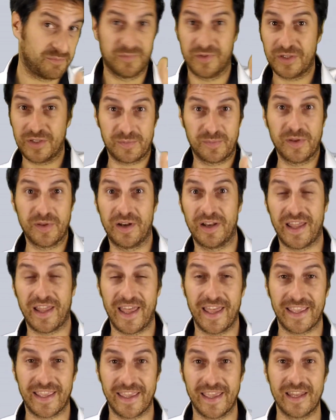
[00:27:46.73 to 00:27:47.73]
just put a
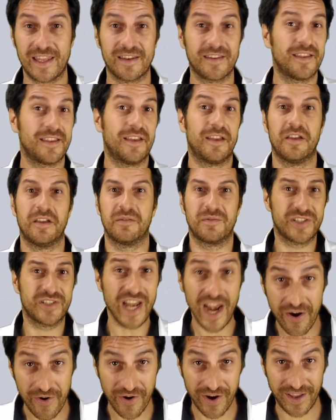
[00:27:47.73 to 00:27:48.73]
like and
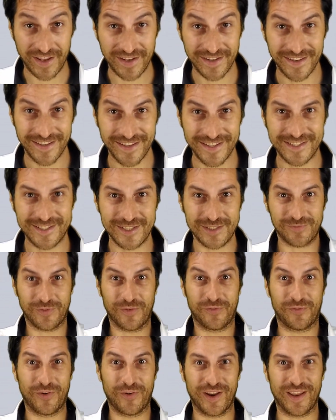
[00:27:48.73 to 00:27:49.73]
share it. It's just
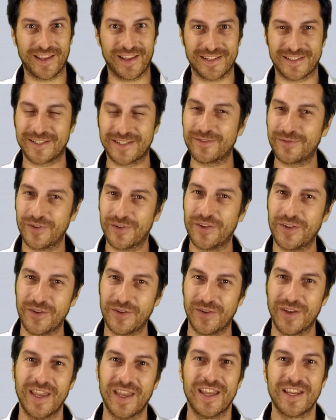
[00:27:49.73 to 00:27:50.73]
for free. It's just for
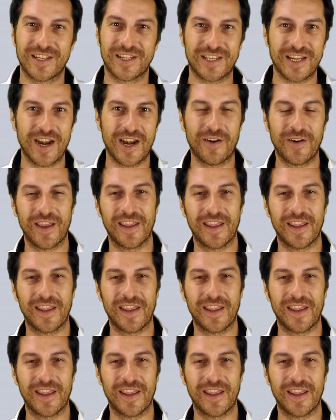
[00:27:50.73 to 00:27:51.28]
you. Share